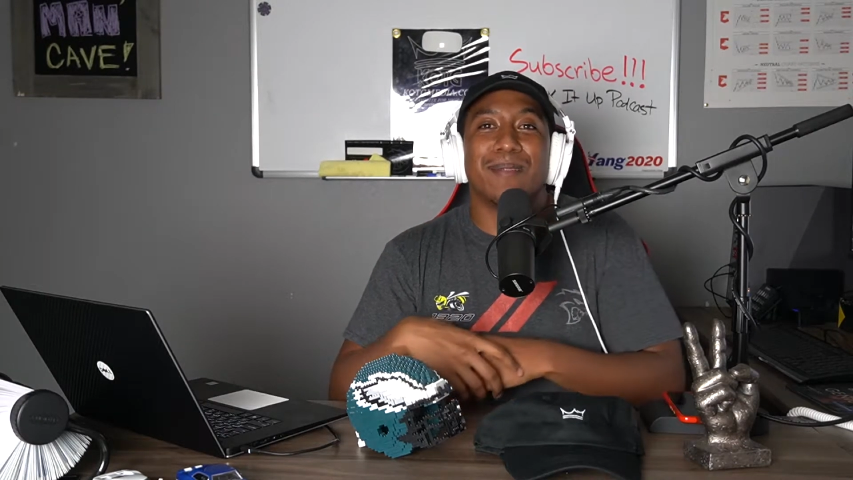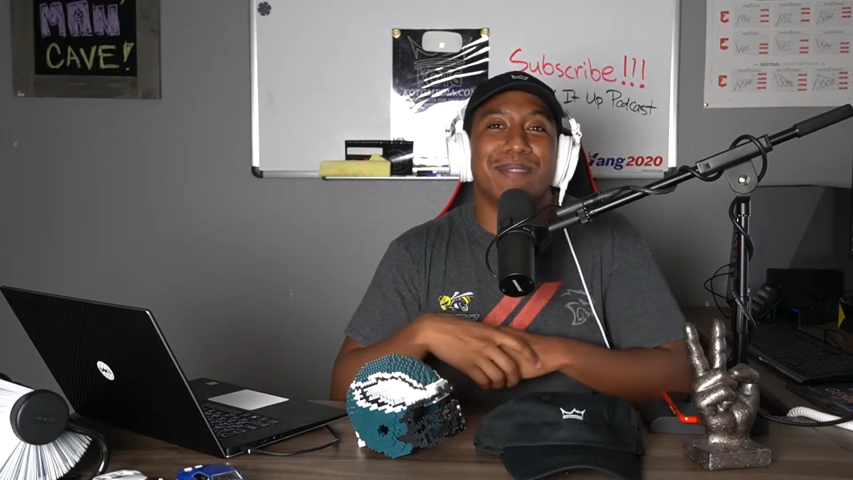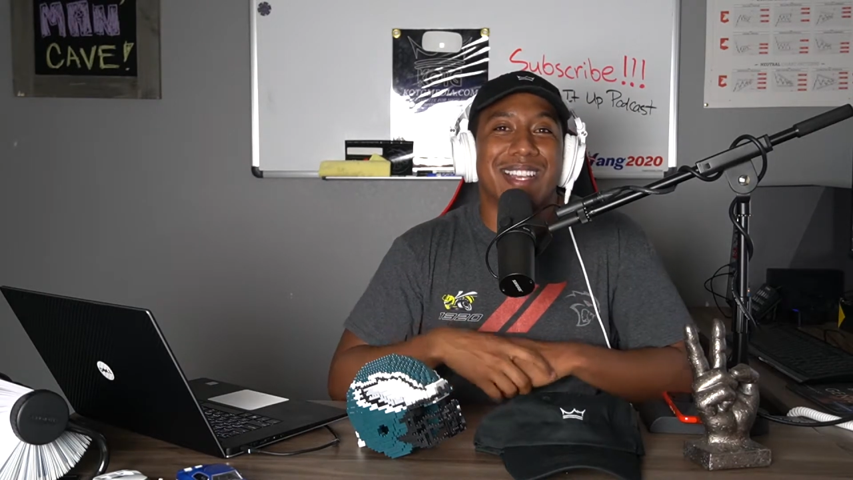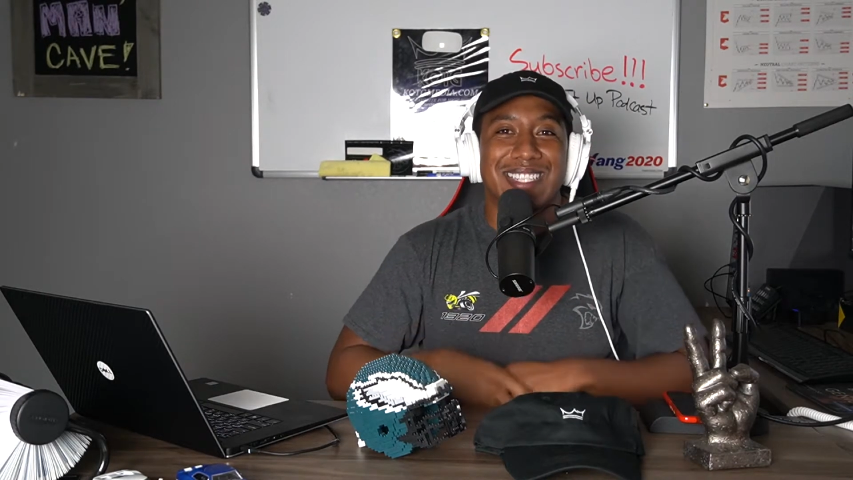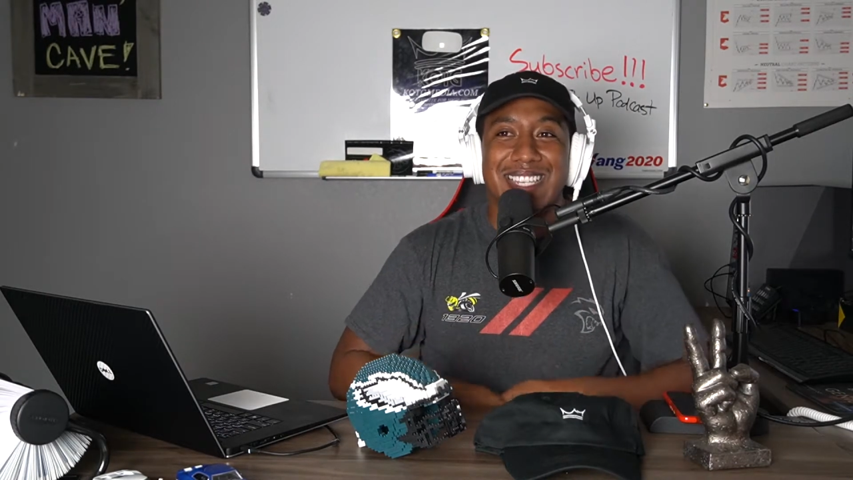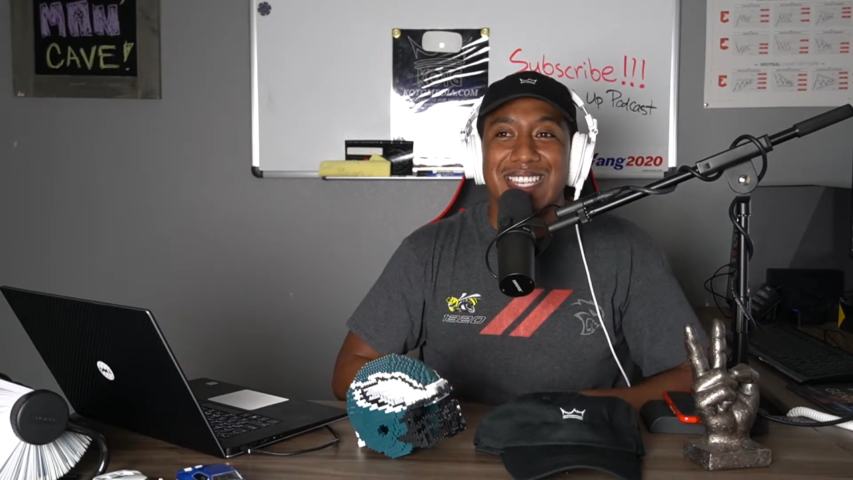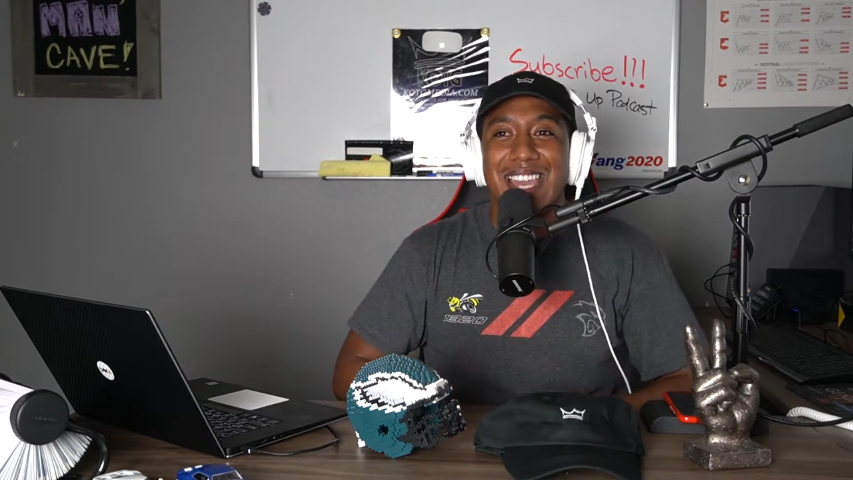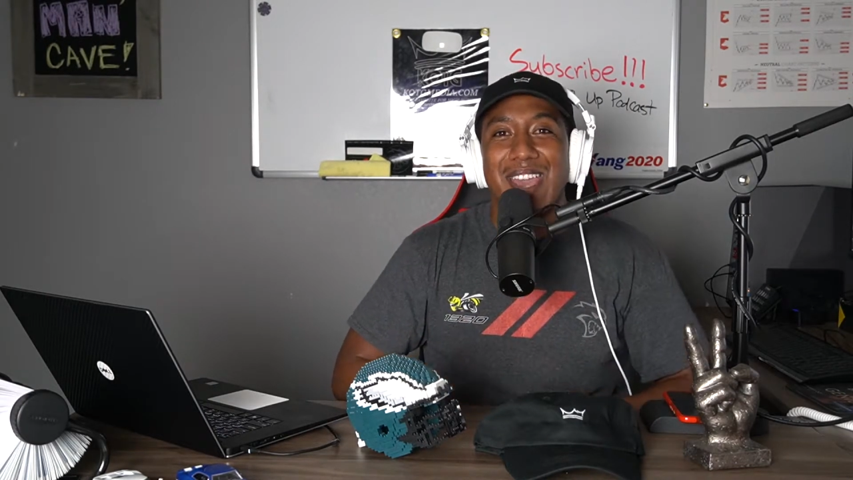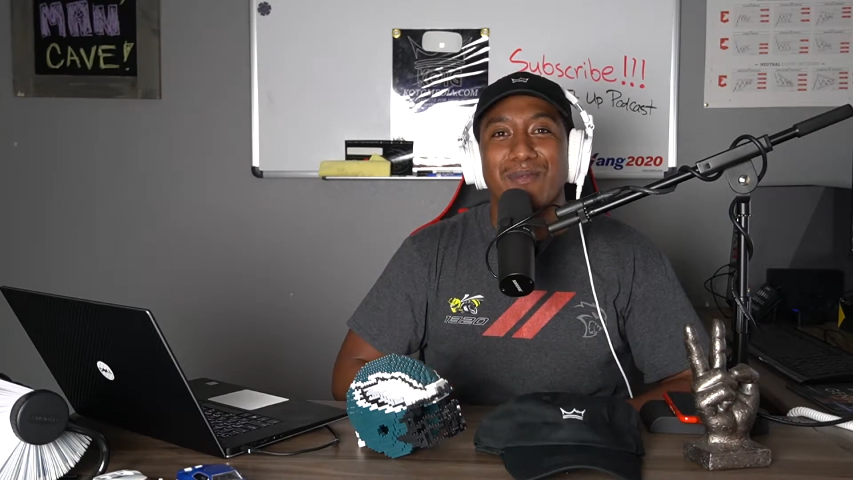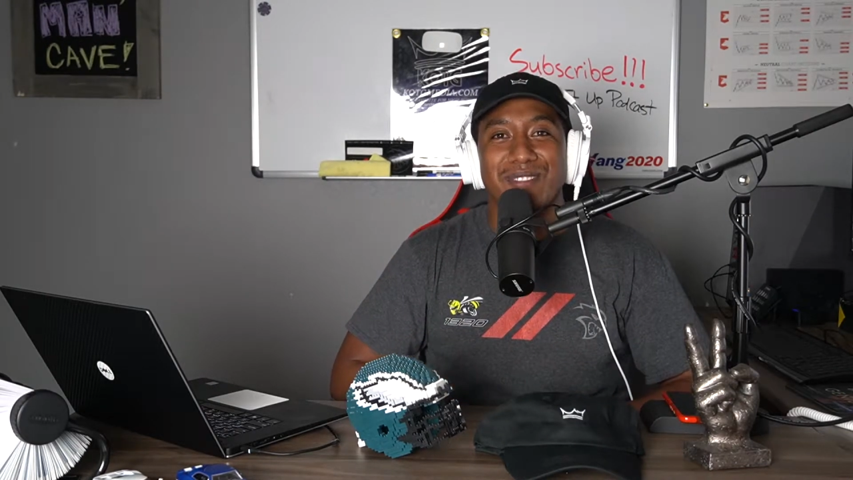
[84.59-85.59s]
because
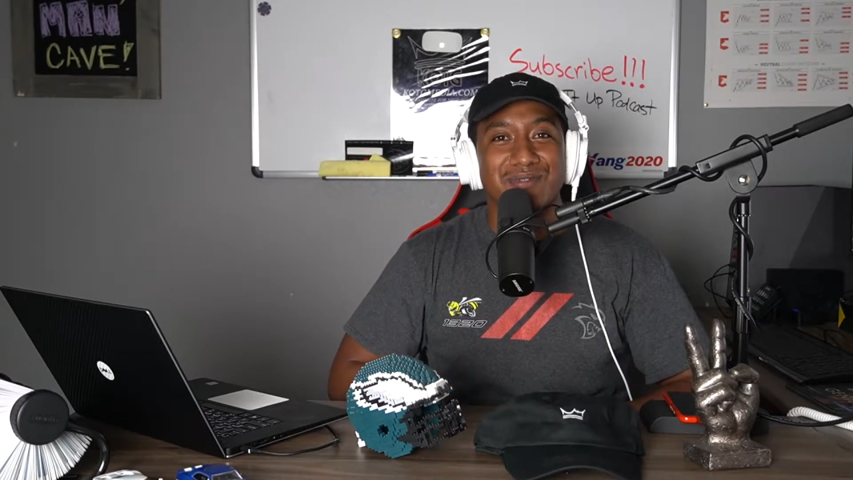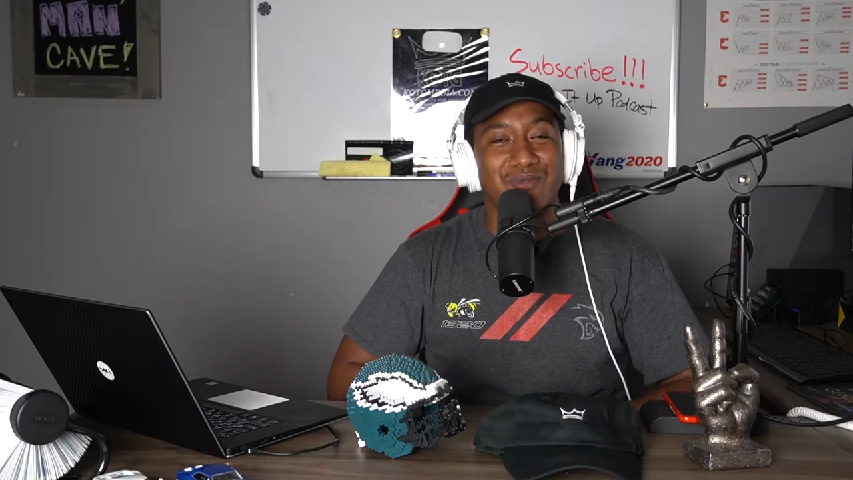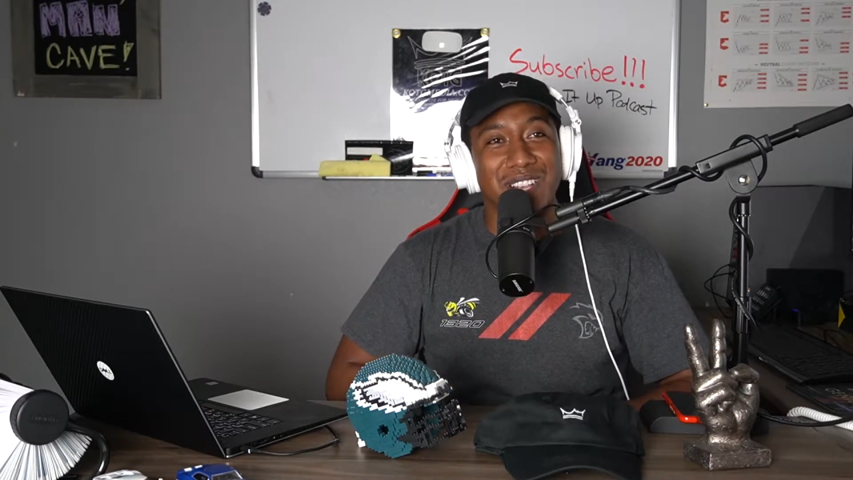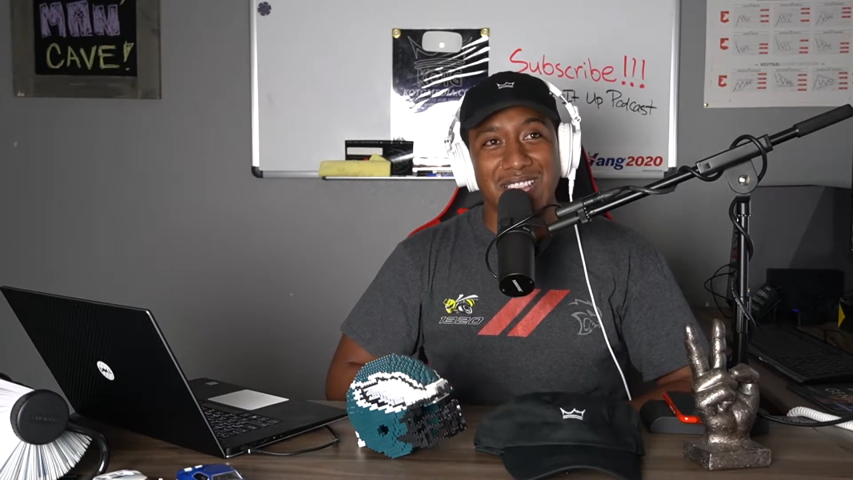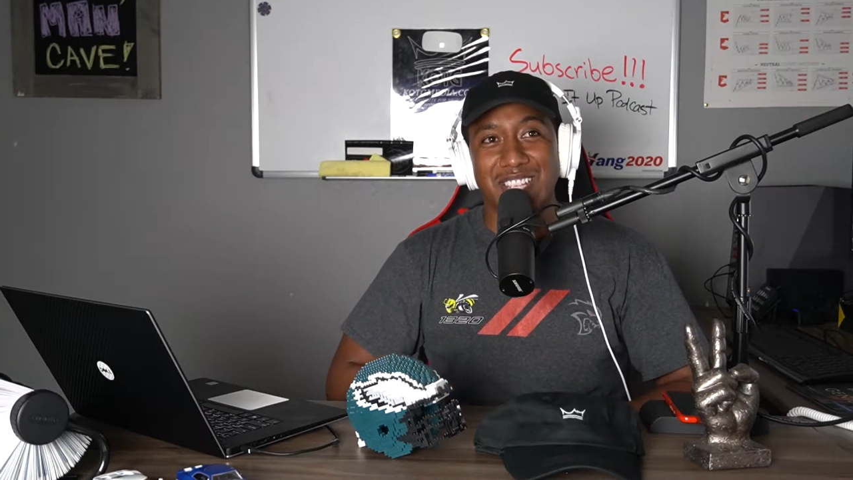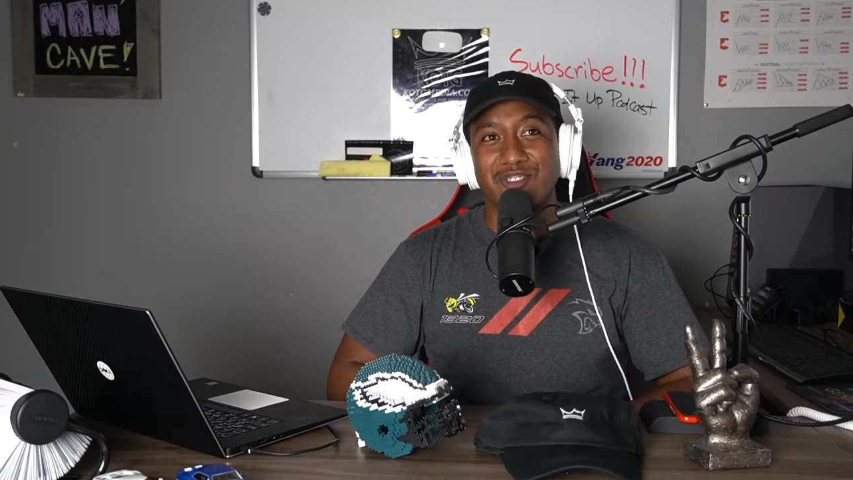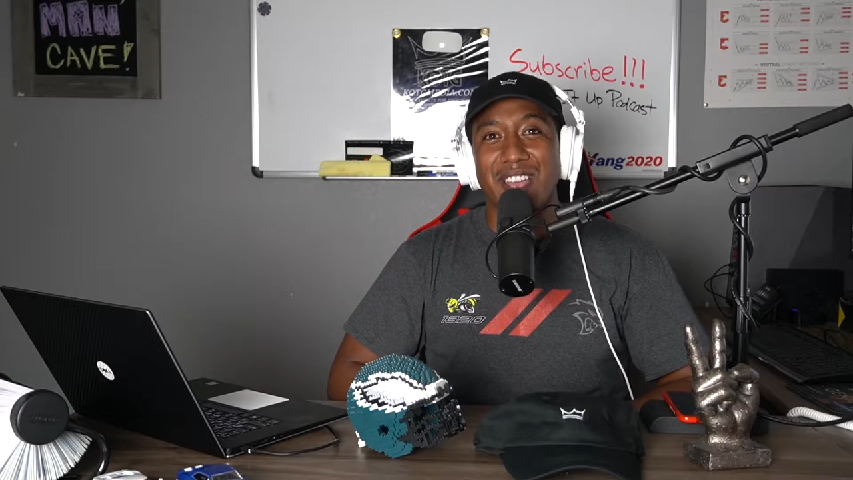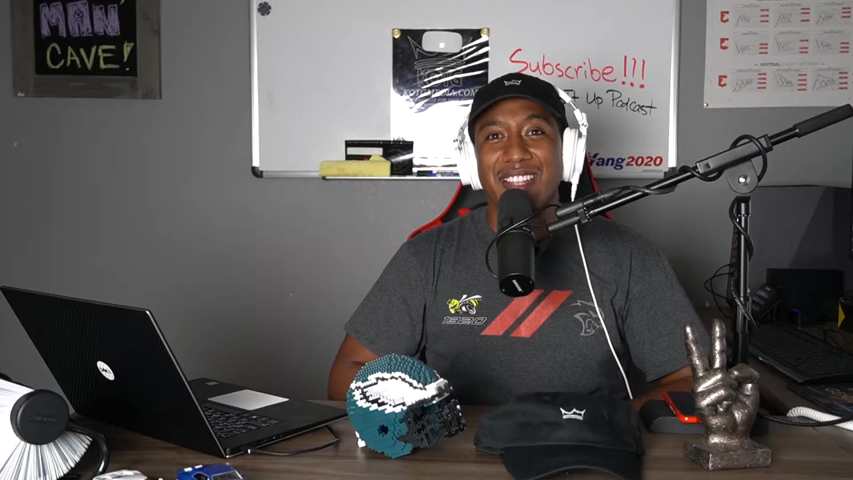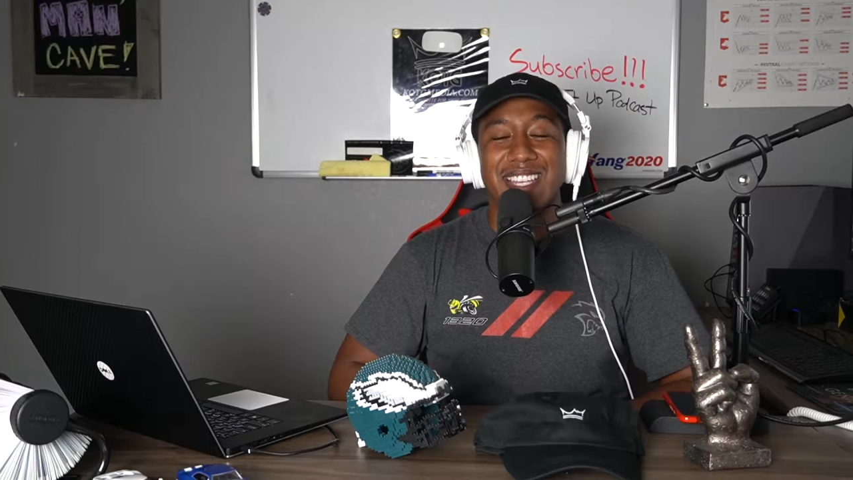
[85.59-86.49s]
Ige was really trying